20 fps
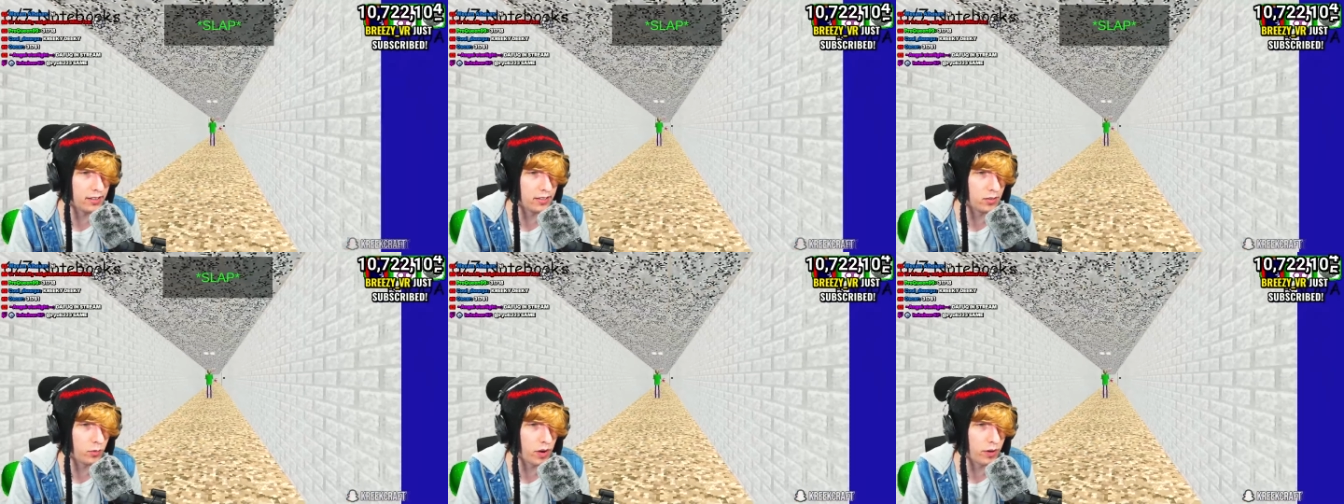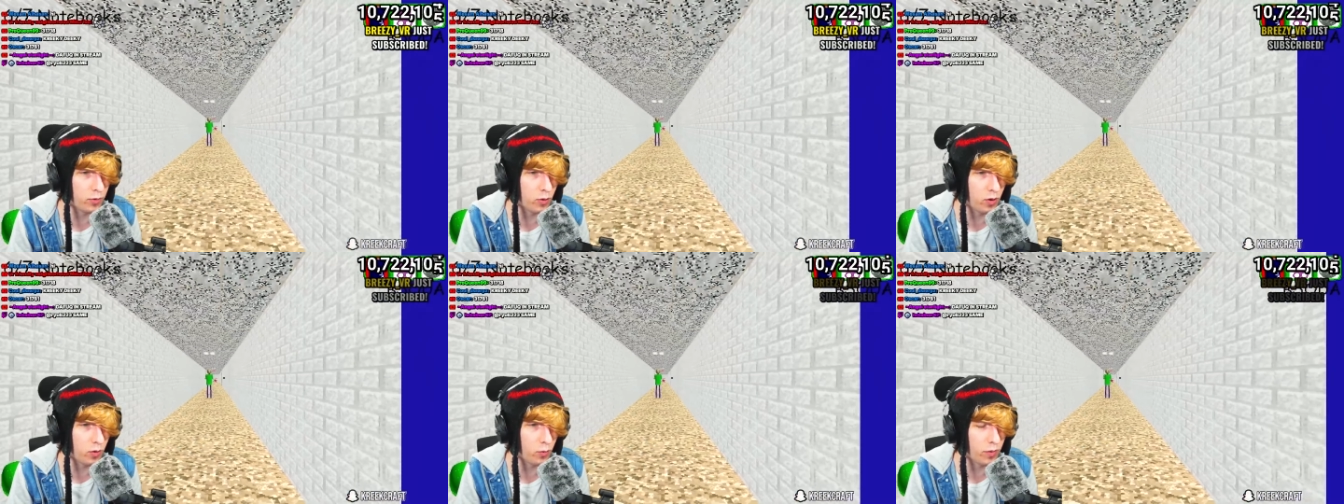Wait
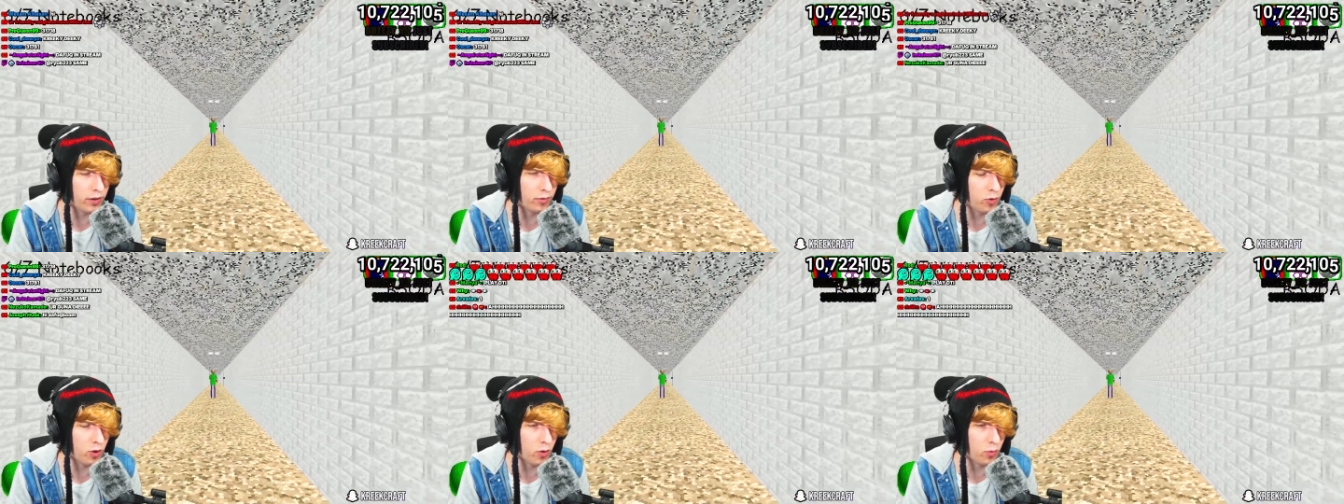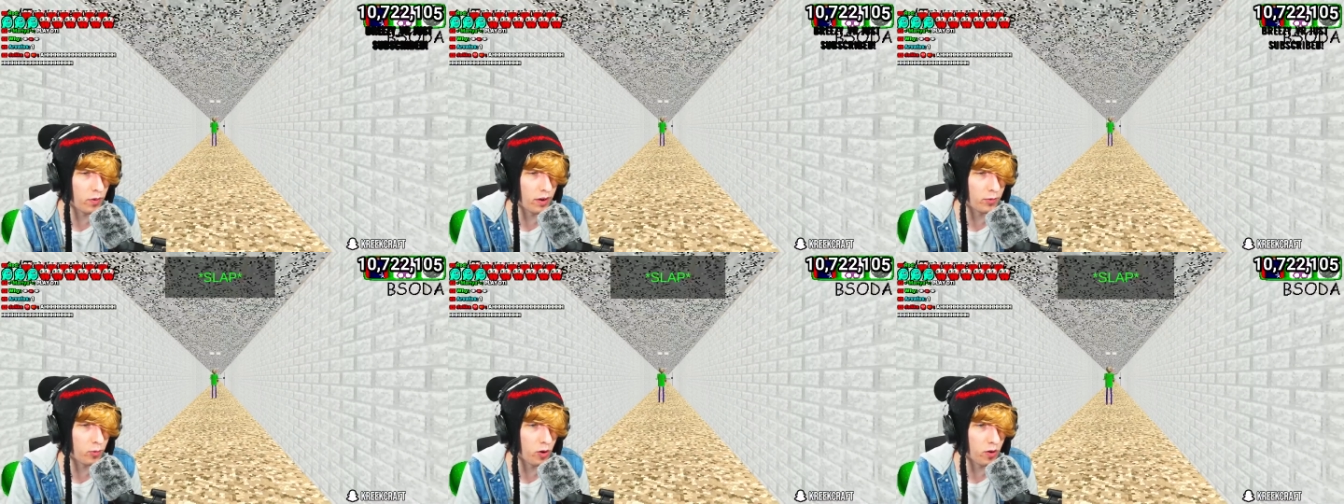for it. Wait for it.
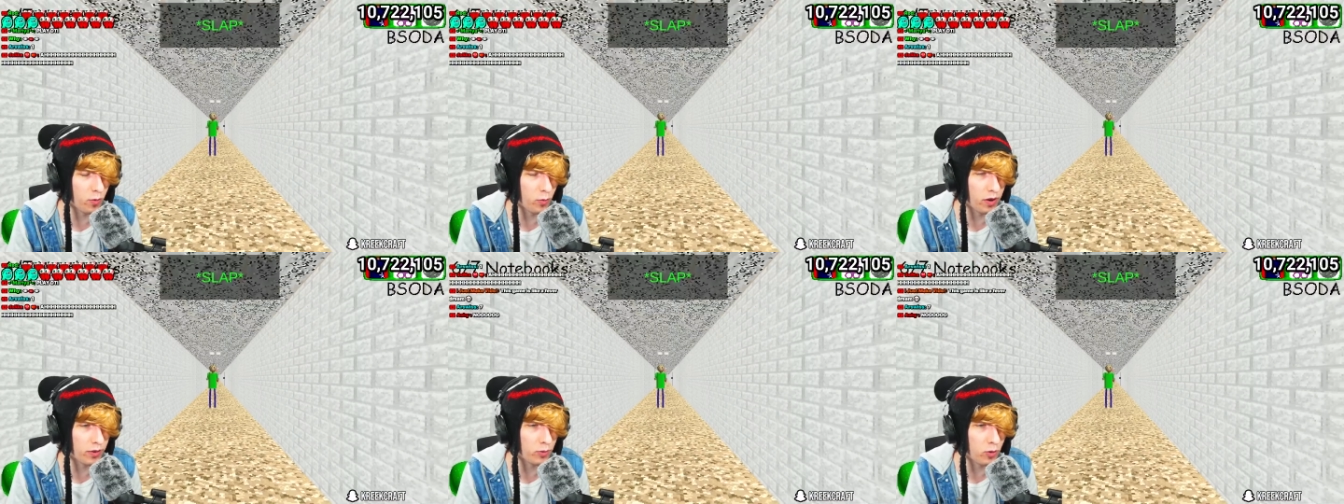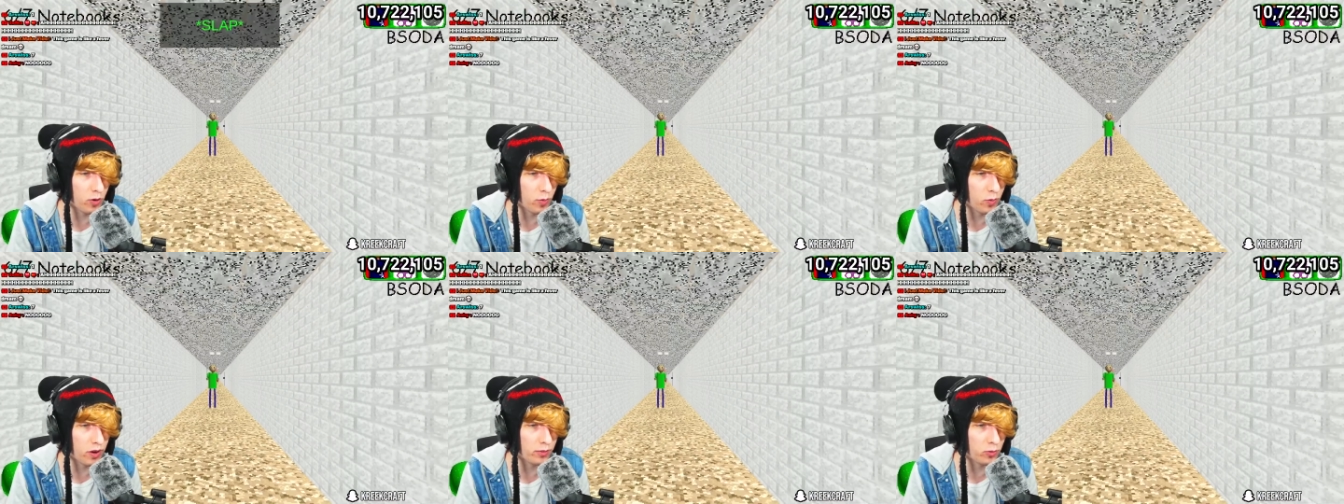Wait for it. Wait for
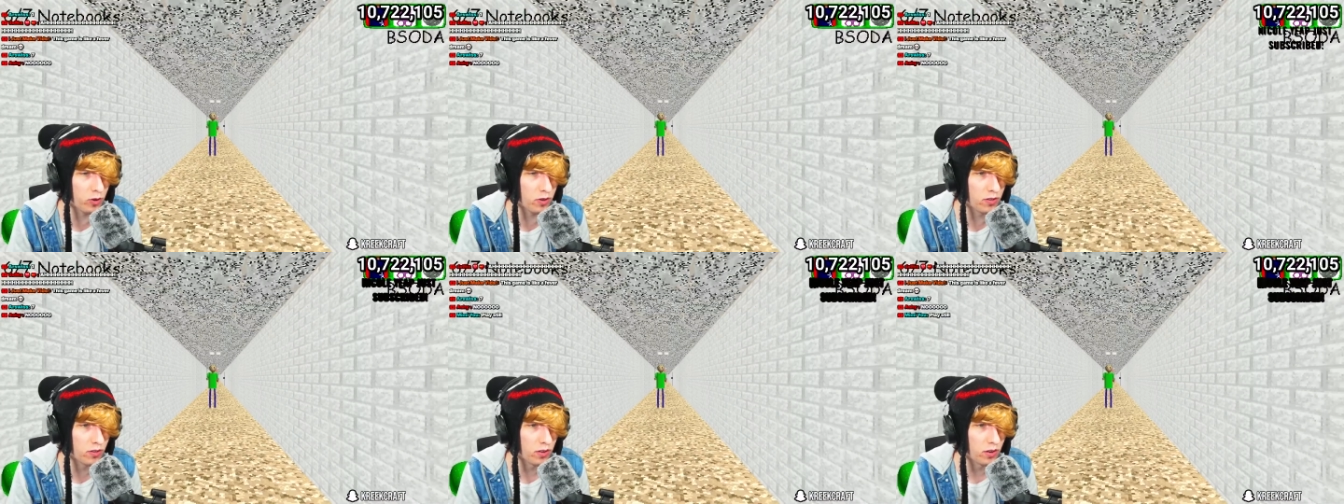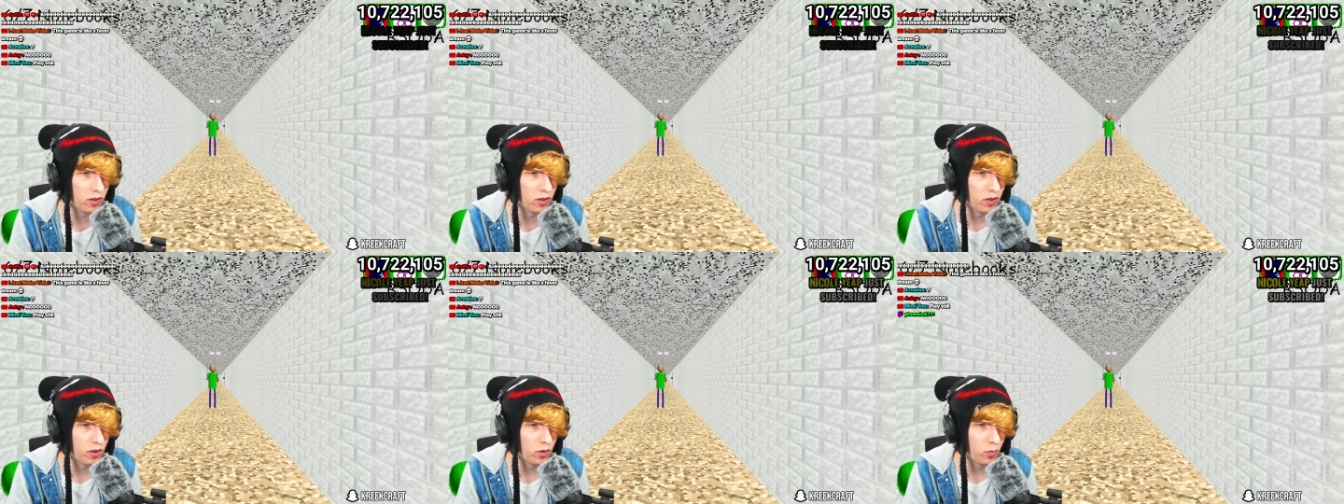it. Wait for it.
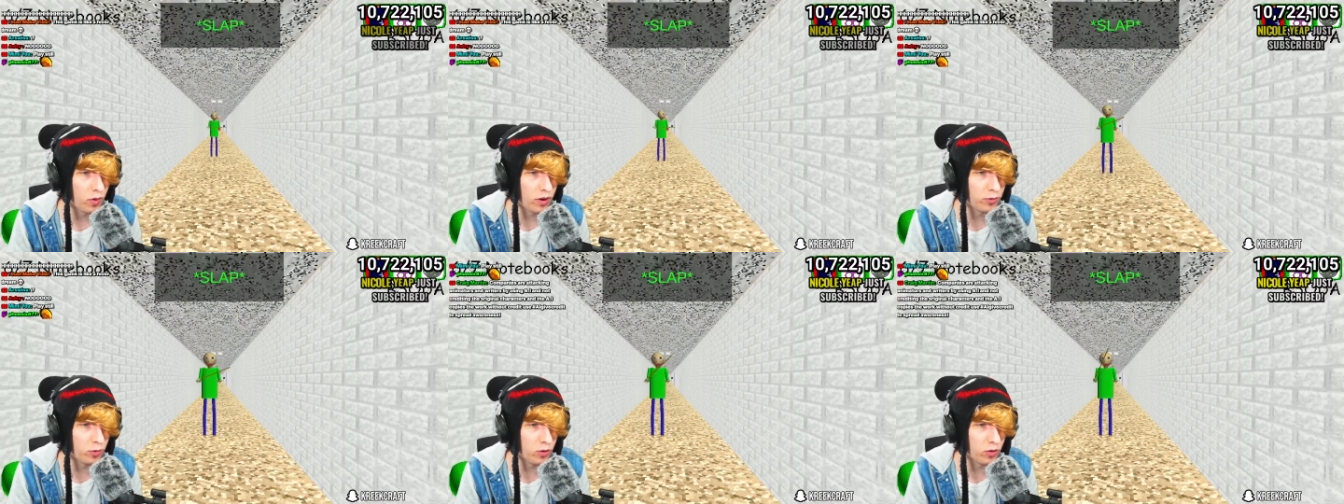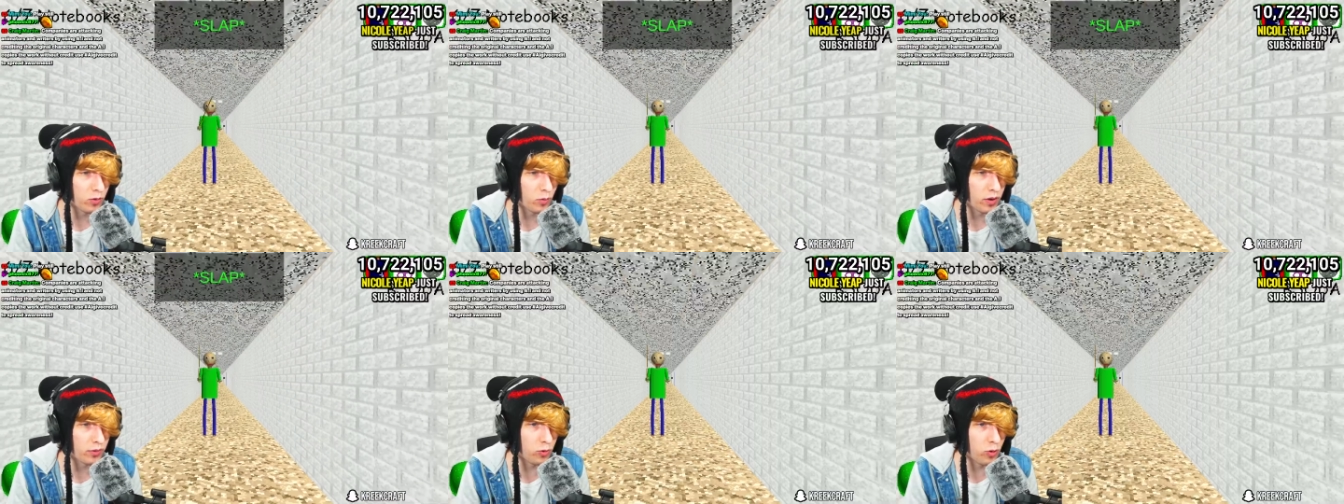Wait for
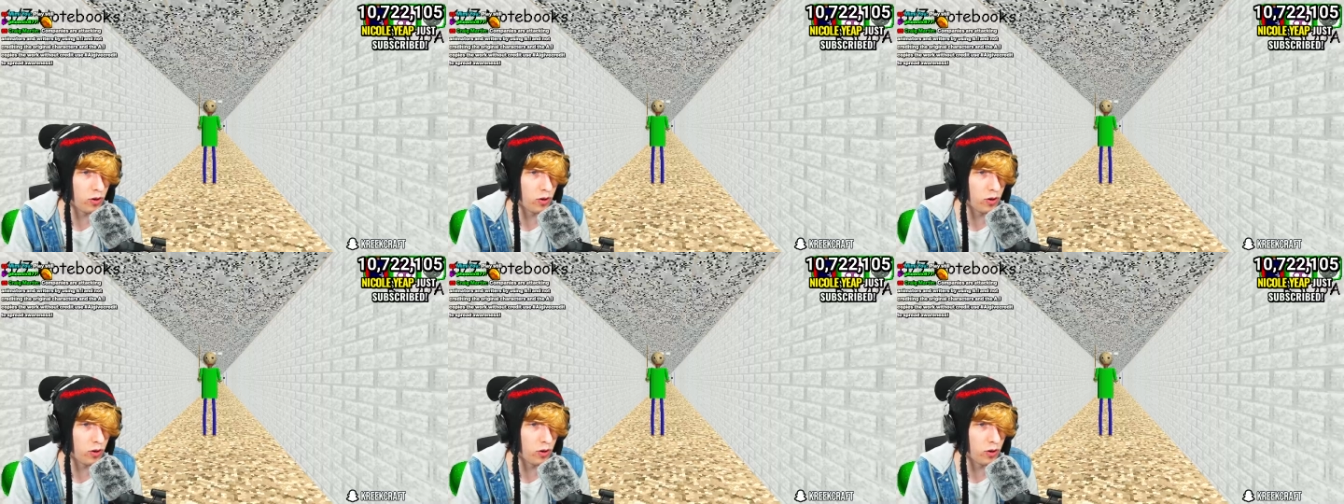it. Wait for